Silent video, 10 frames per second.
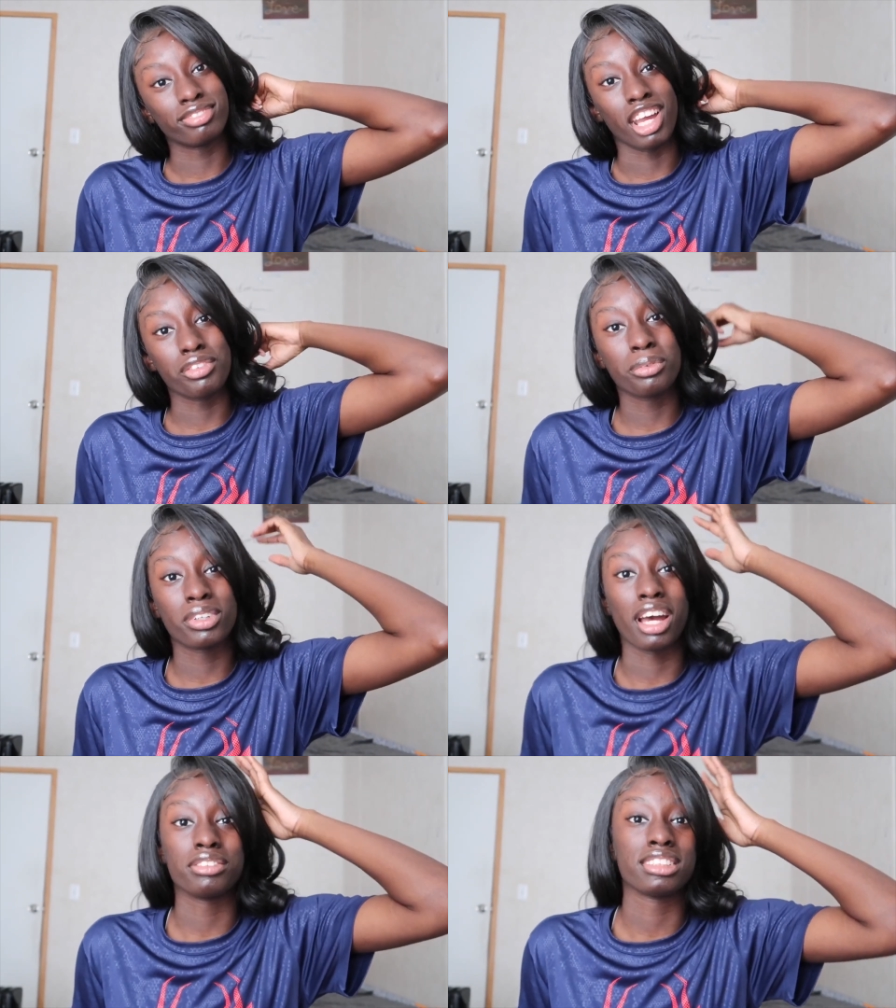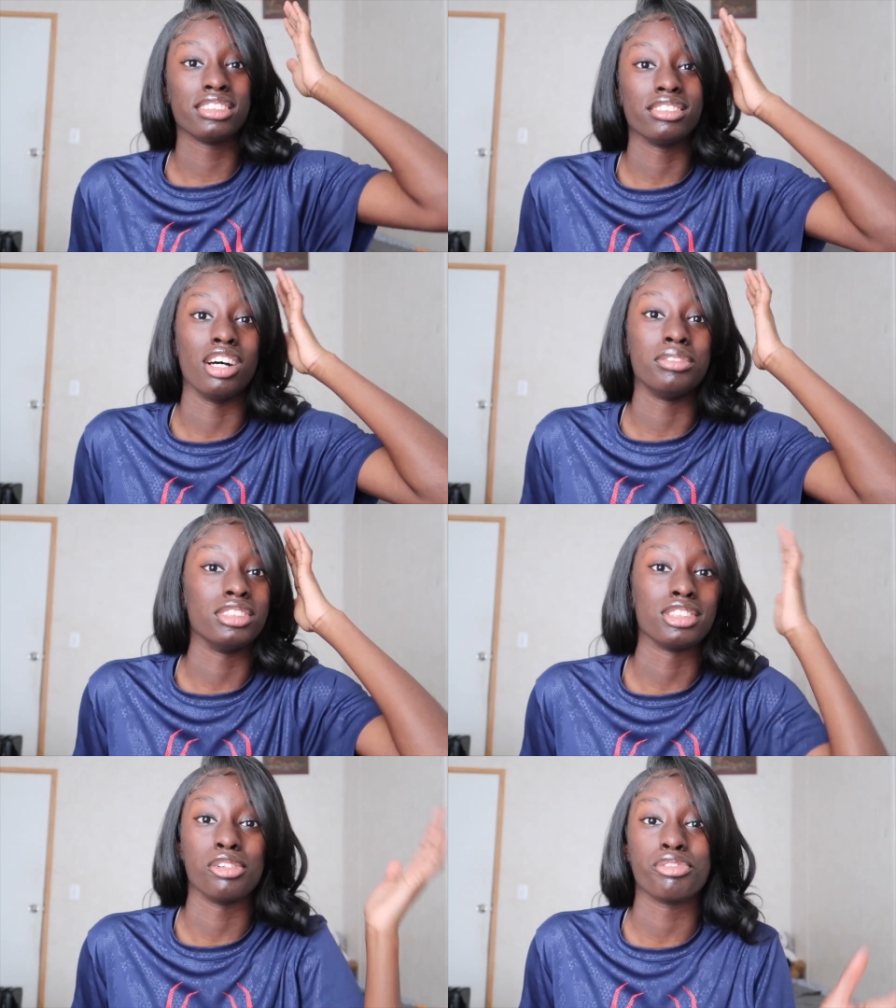everyone I've seen loved
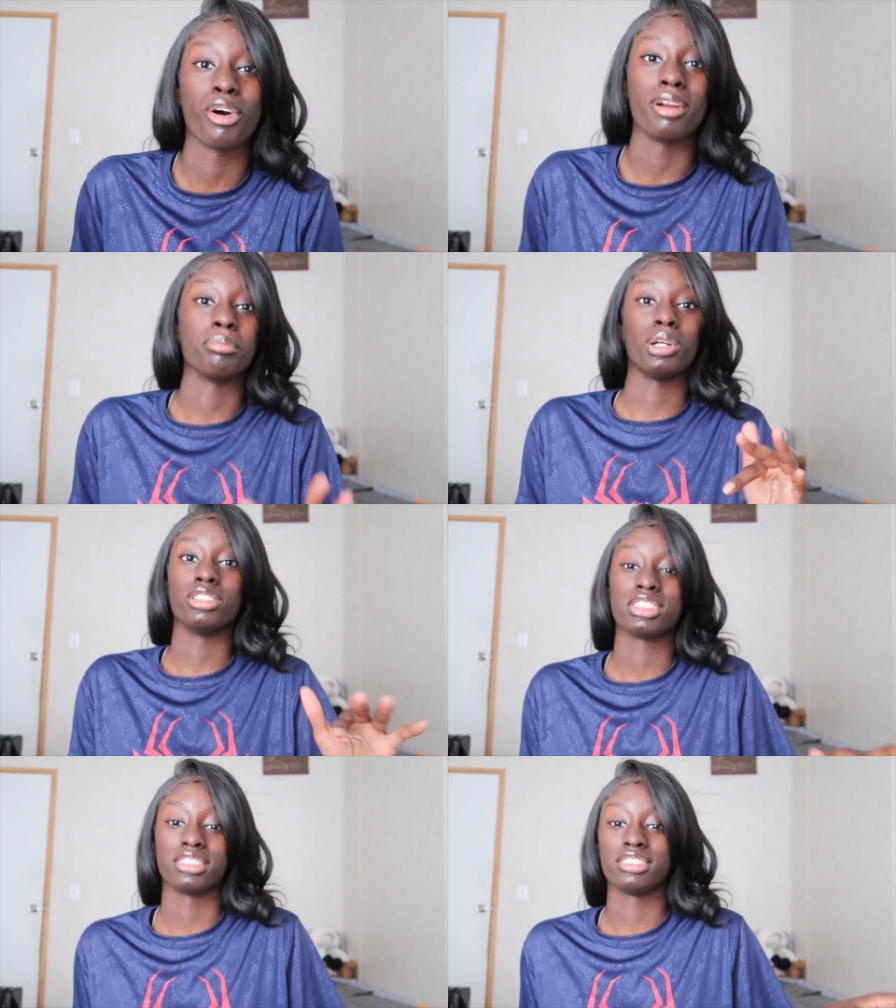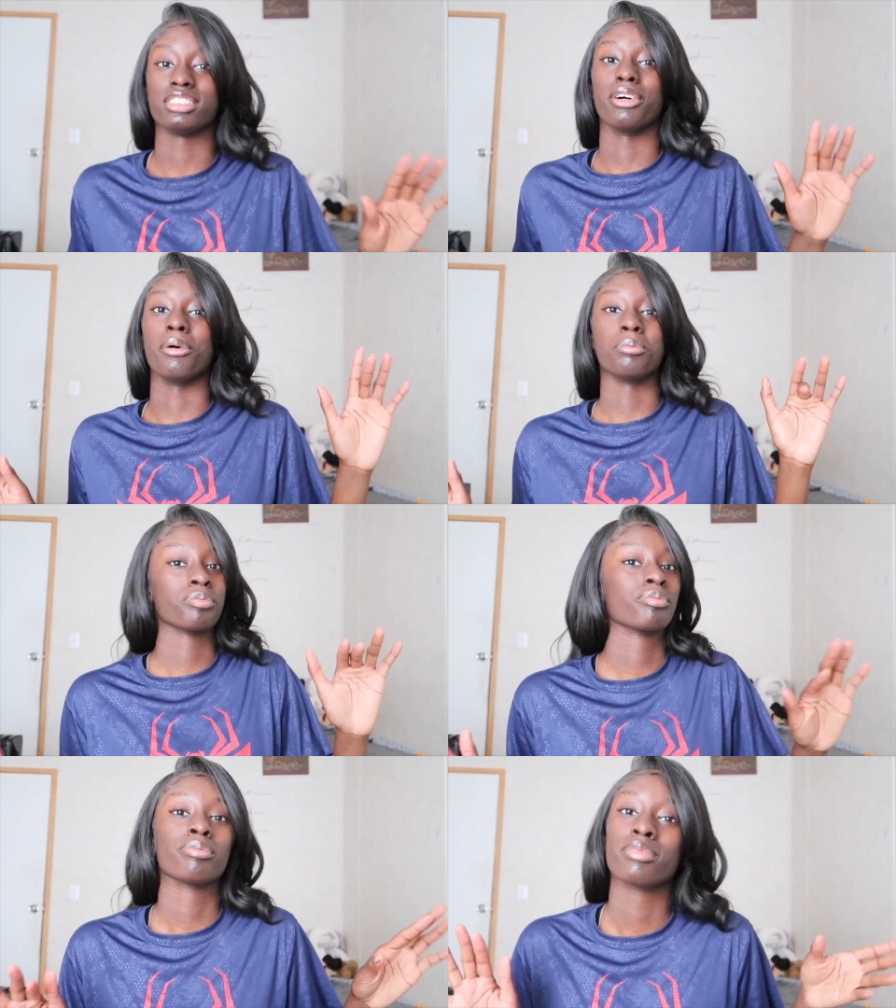it so far in person, so
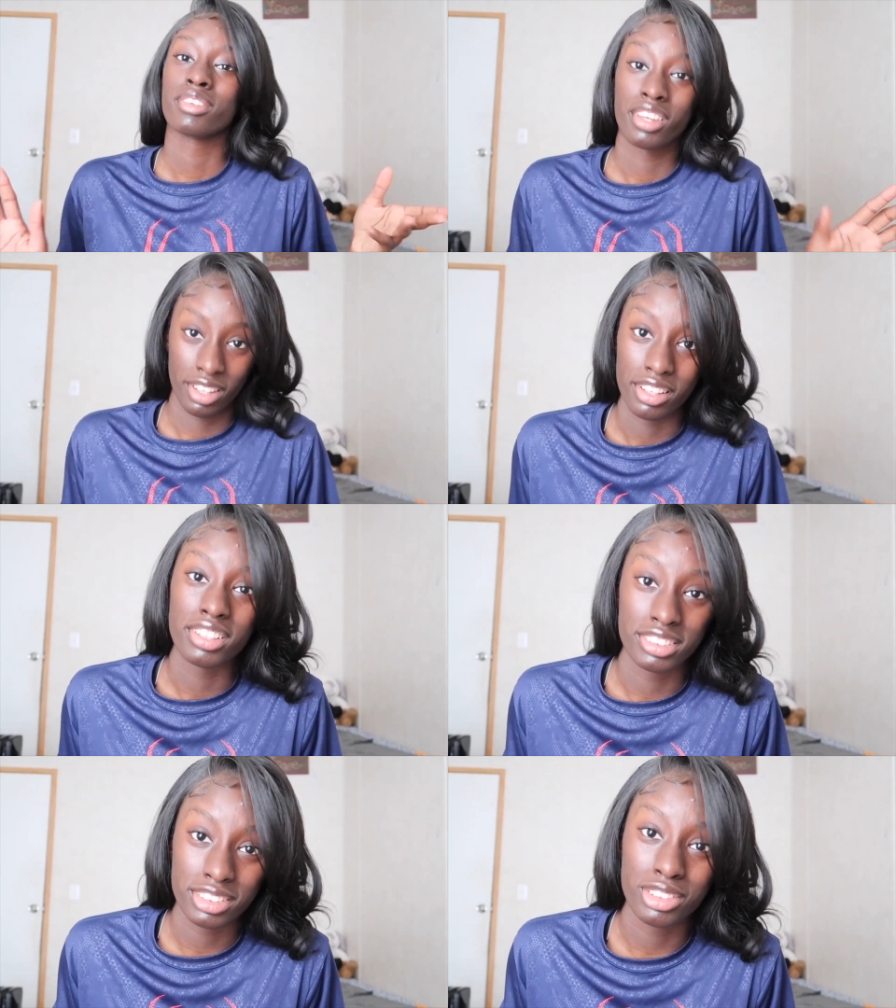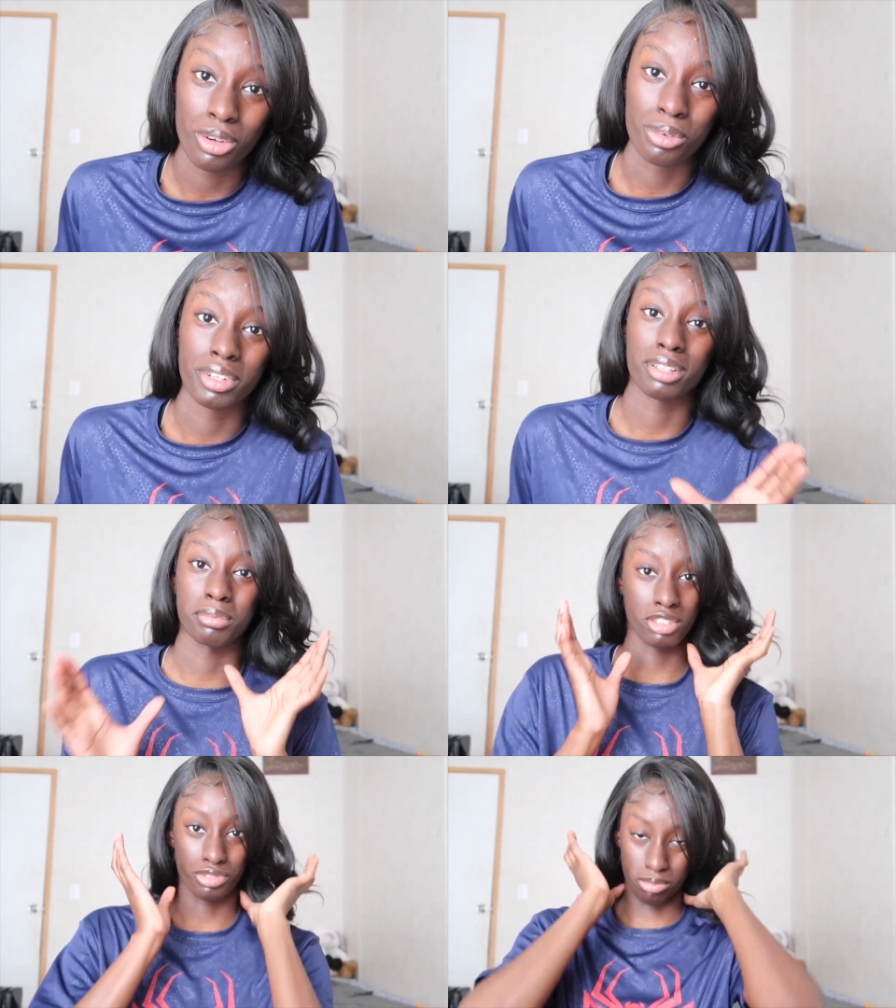it's a total
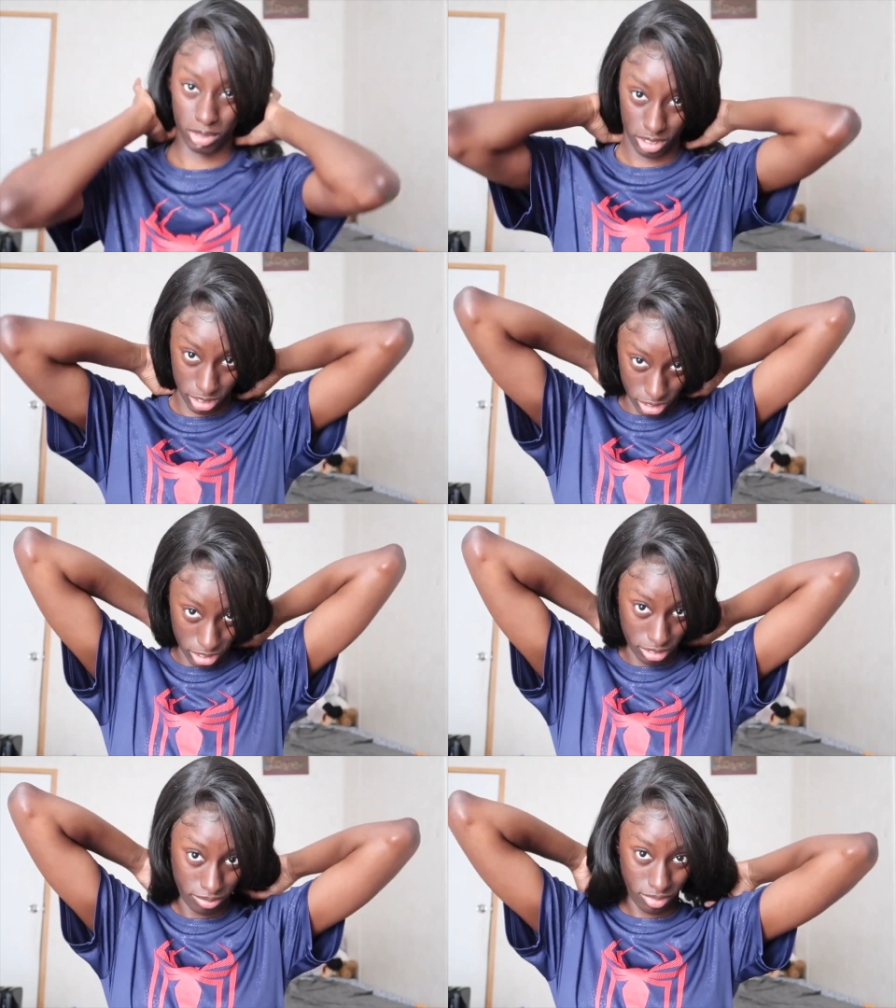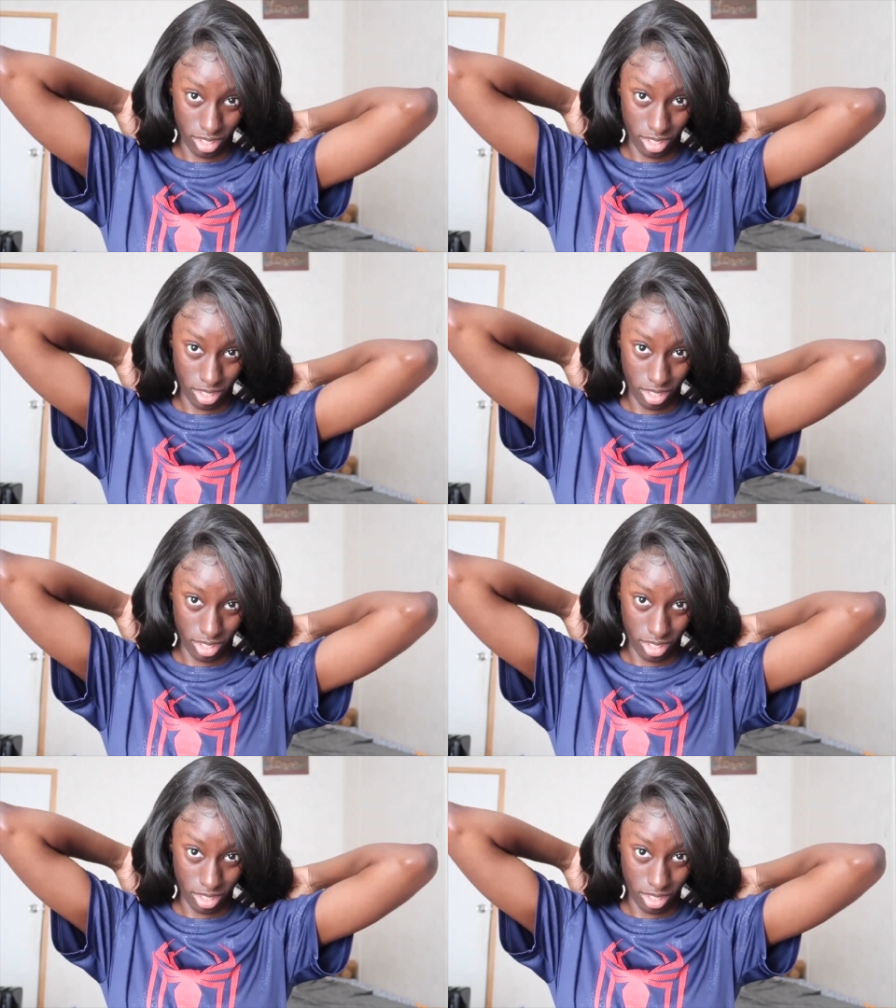recommend from me, honey.